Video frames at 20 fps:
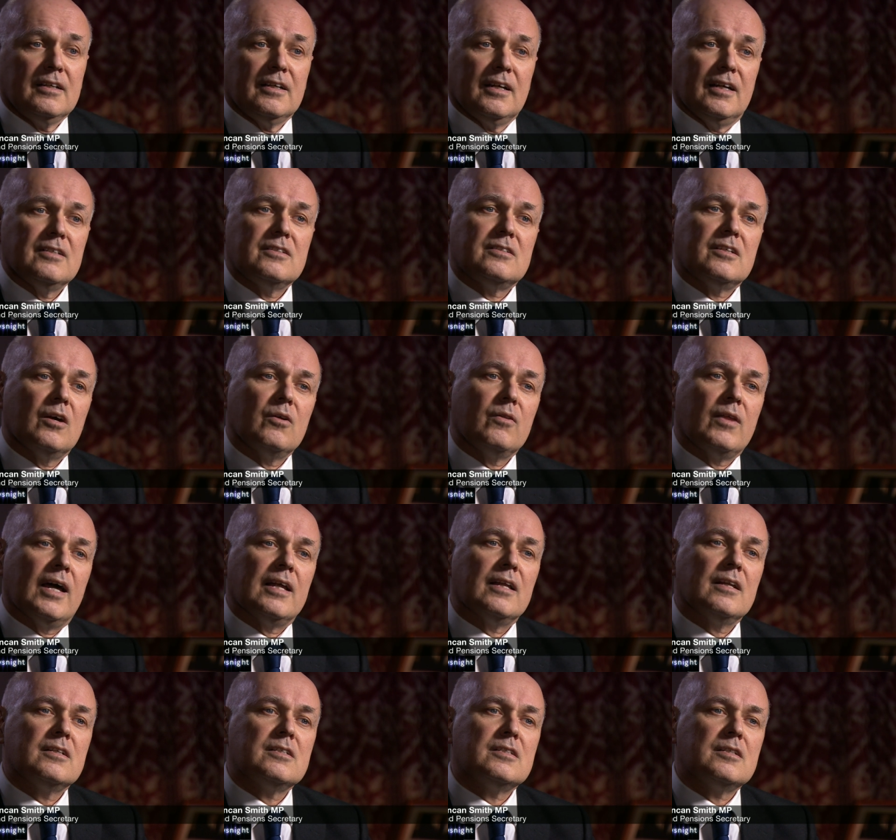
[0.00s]
And so
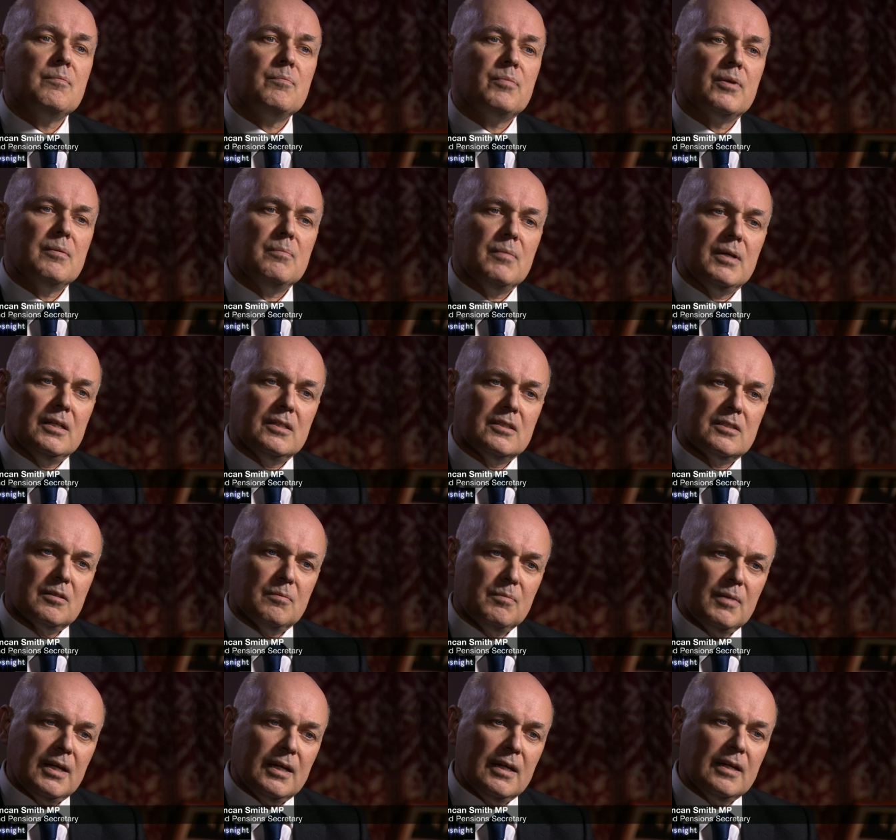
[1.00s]
that simply means to
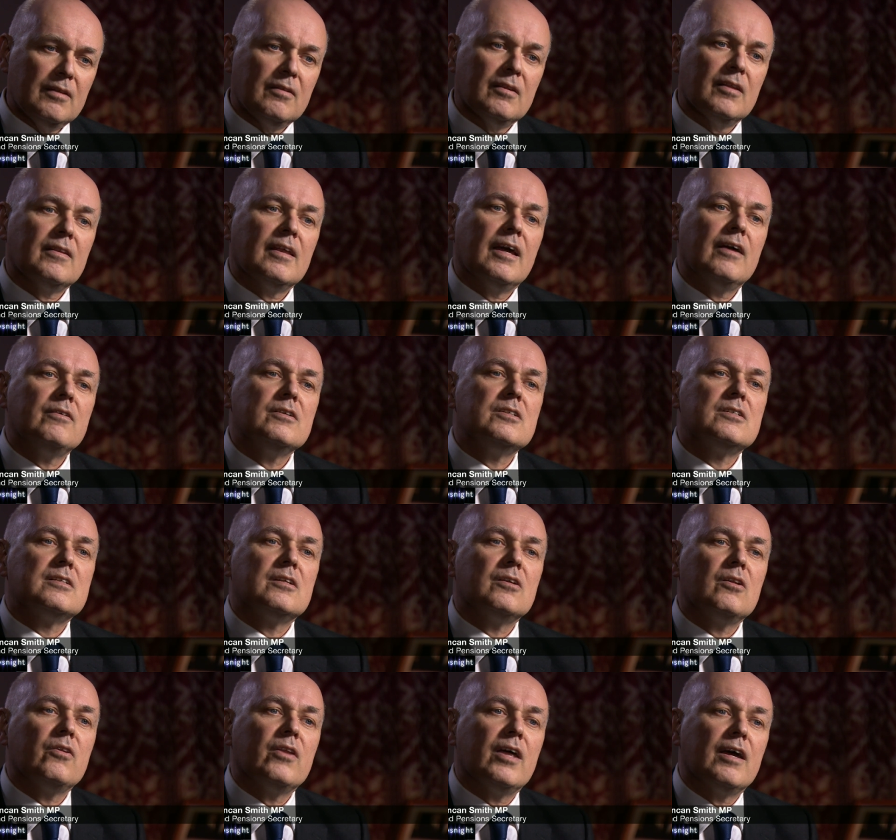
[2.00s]
me that there is
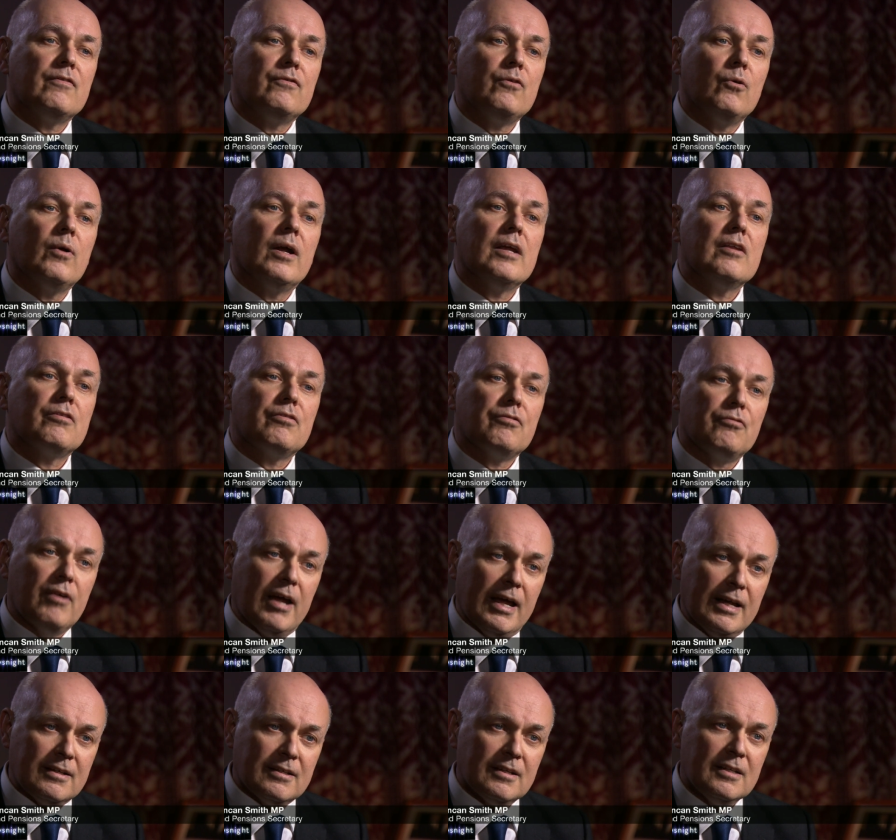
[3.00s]
still, therefore, a
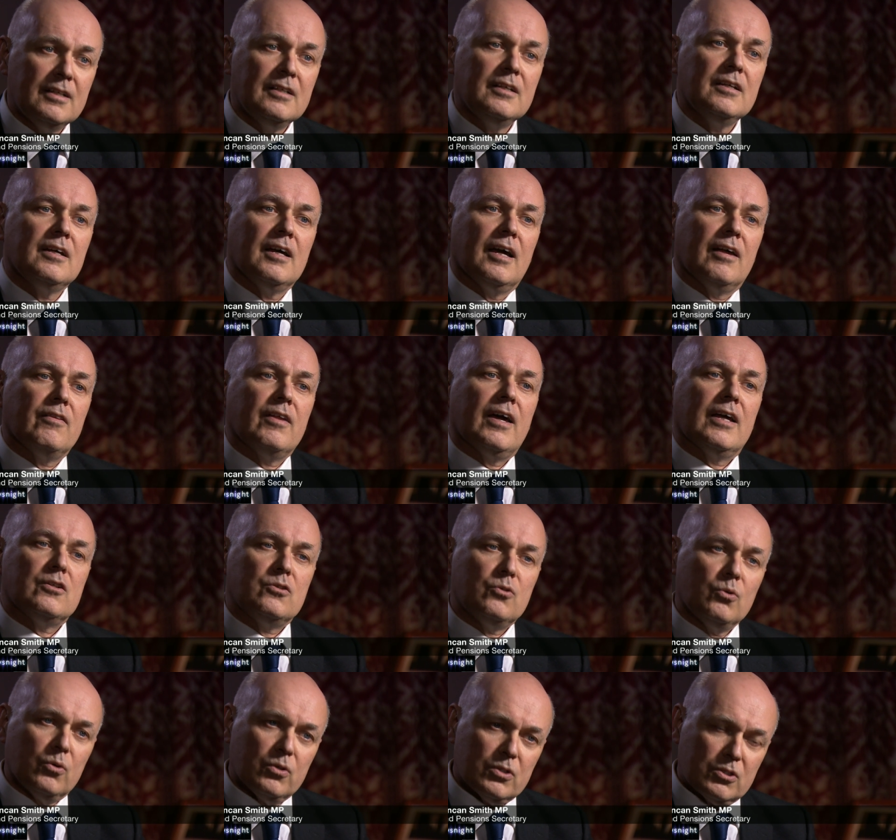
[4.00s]
threat and that
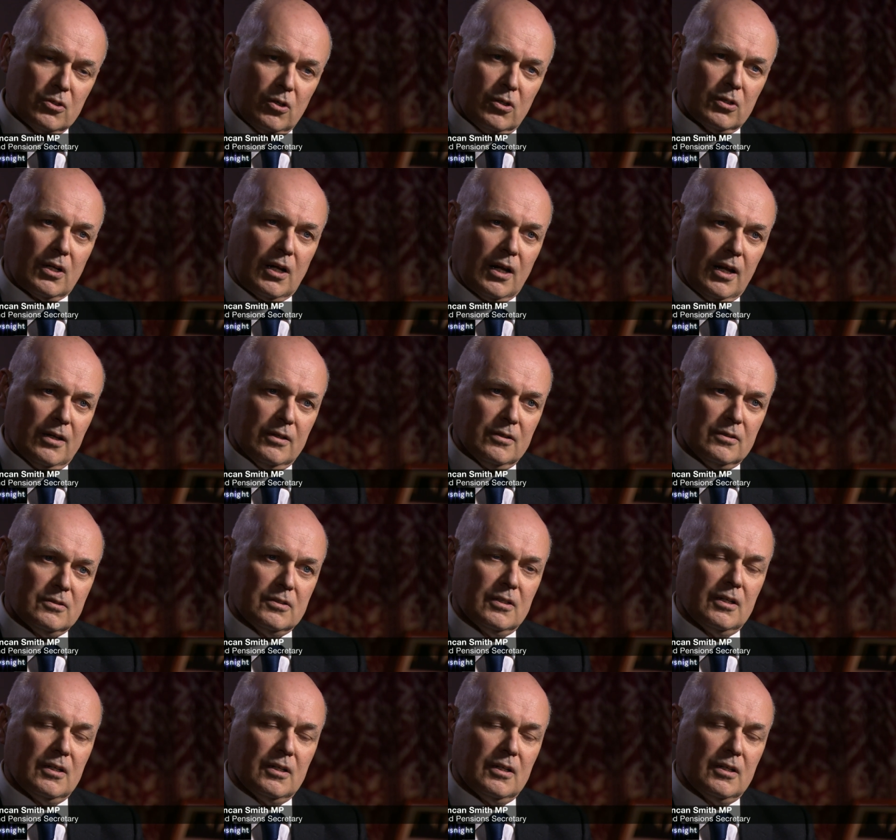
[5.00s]
door is not closed.